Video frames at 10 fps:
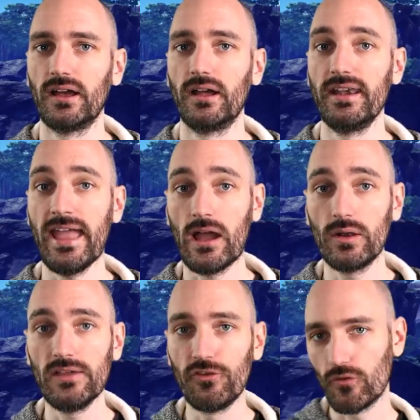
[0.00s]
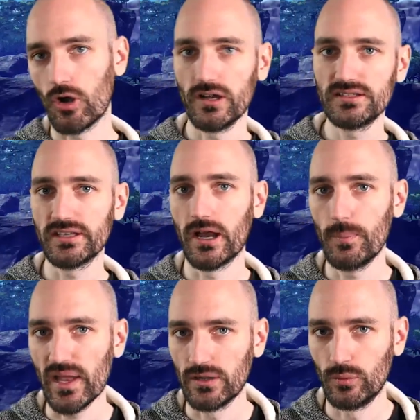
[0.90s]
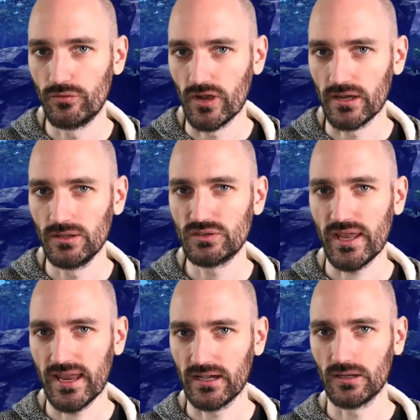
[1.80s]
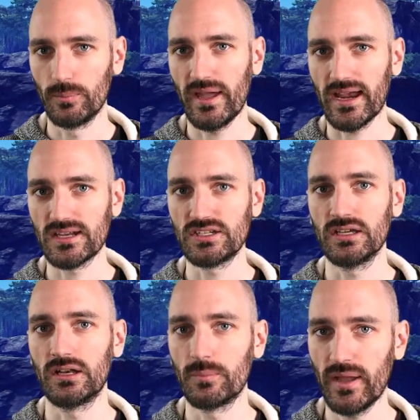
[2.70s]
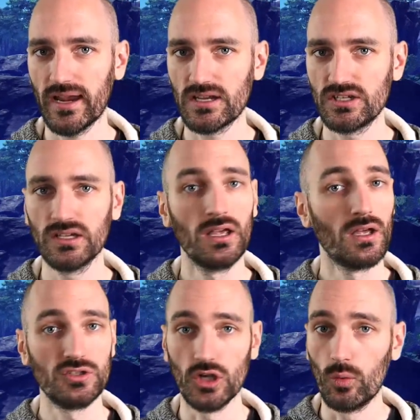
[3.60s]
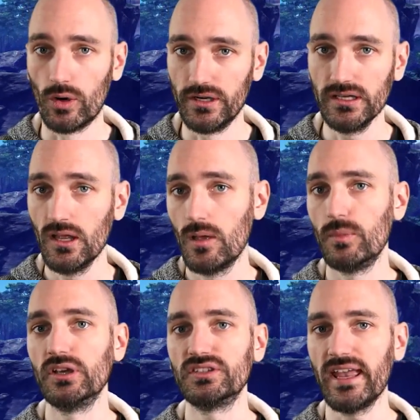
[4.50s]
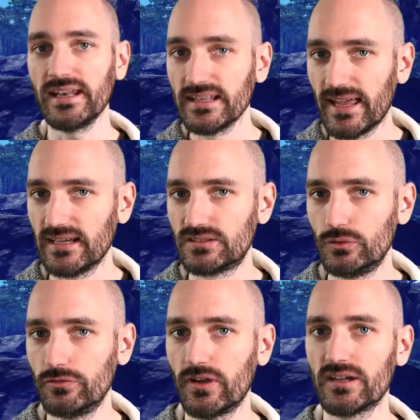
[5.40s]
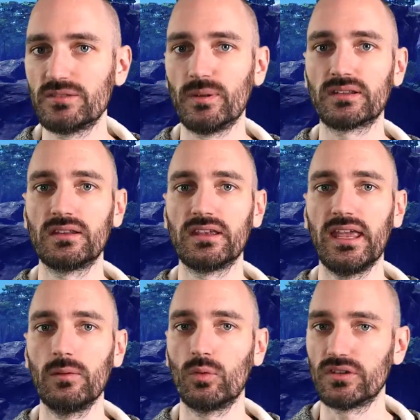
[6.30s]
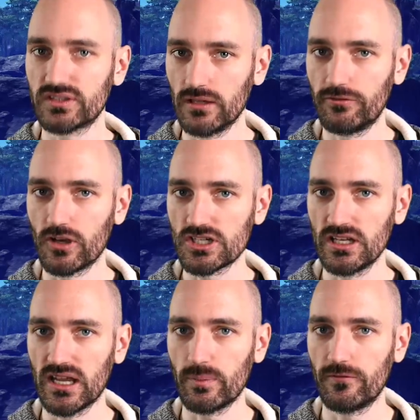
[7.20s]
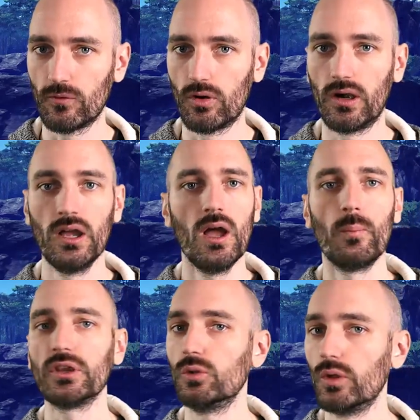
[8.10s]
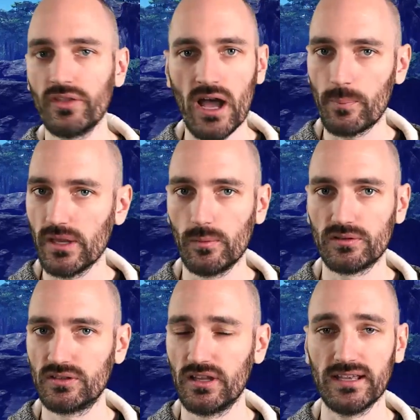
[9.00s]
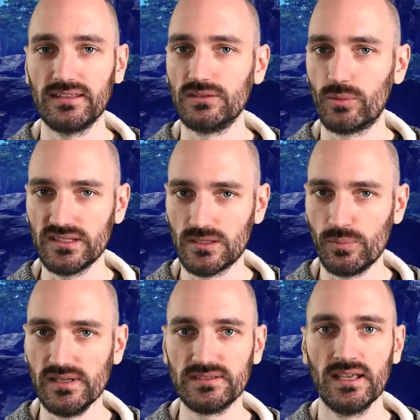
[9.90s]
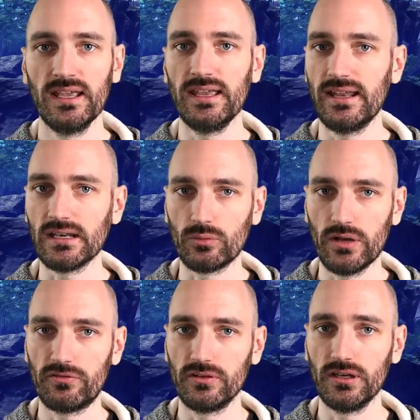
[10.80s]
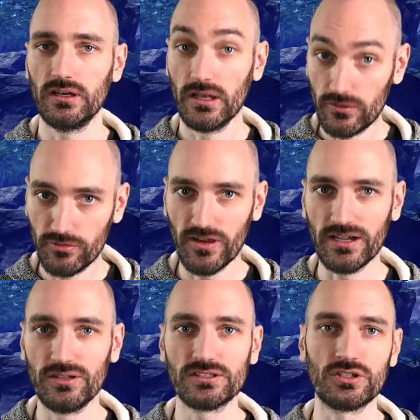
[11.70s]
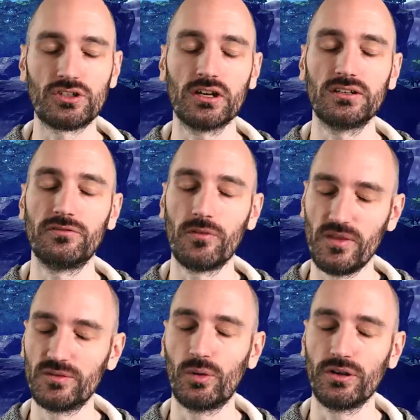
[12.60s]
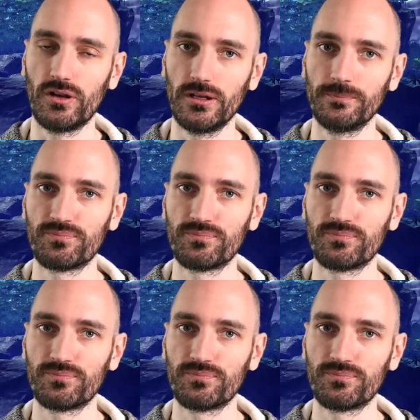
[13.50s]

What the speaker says: Now, if you've already set up any refineries to handle packaging and unpackaging, don't worry, because any legacy refineries built in the game will still function like before, but you will not be able to select these recipes in any refineries constructed from this point on.